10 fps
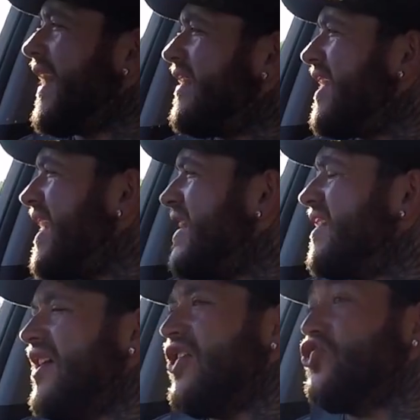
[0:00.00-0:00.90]
than
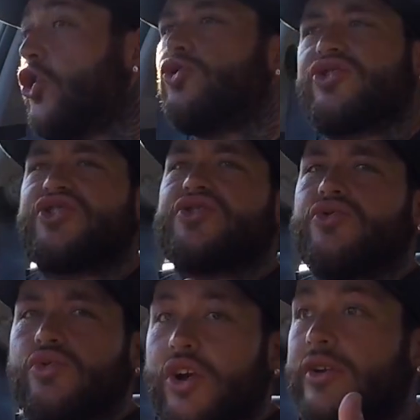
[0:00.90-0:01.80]
a go to
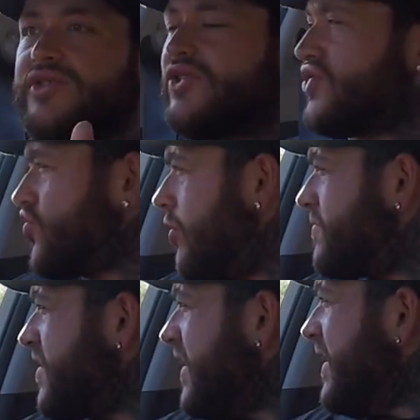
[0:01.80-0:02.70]
school, go to the
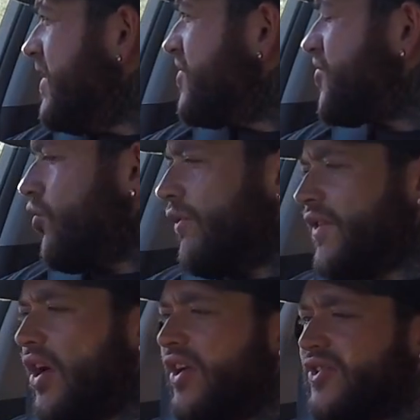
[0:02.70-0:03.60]
shops sort of
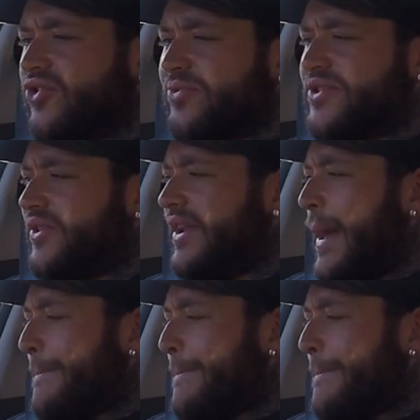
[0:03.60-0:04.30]
car. You're not going to be doing